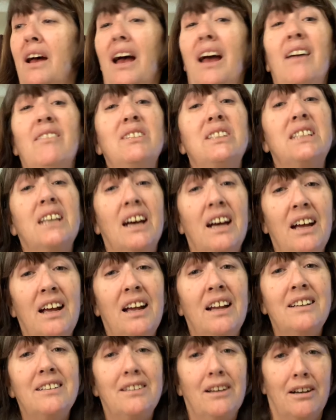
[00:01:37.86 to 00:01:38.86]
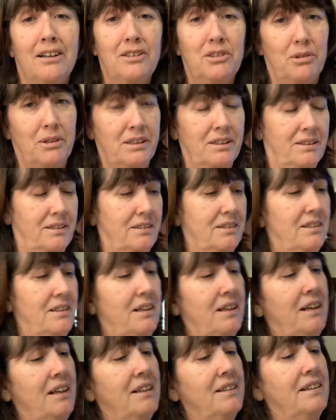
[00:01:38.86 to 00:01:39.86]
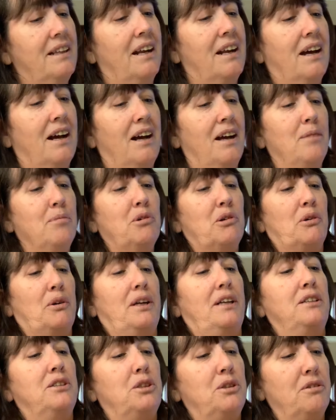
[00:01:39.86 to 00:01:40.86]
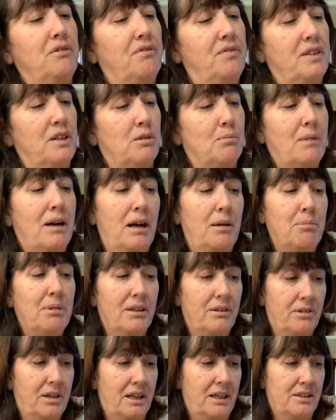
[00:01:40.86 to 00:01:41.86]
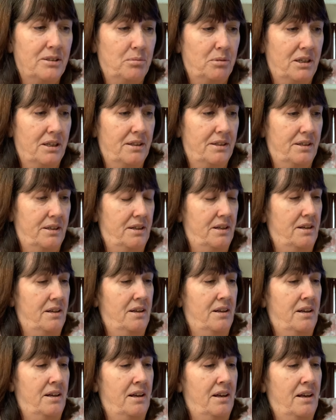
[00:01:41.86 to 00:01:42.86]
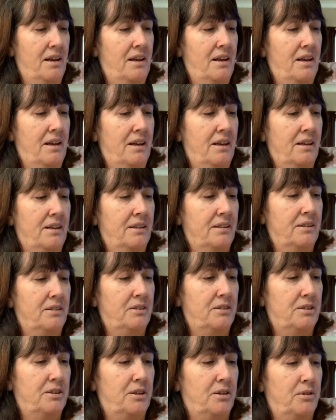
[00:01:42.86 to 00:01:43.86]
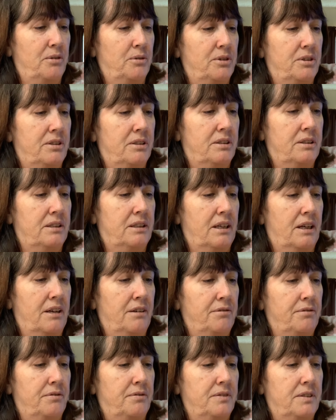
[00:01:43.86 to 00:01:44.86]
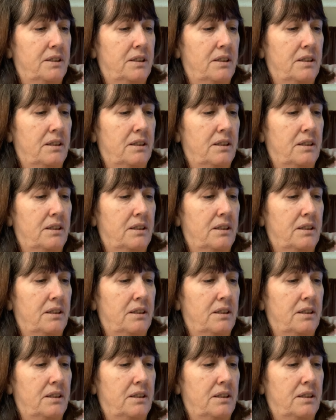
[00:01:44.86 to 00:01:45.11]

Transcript: have a ton of dog toys that I'm going to fill my pillowcase with. So stuffed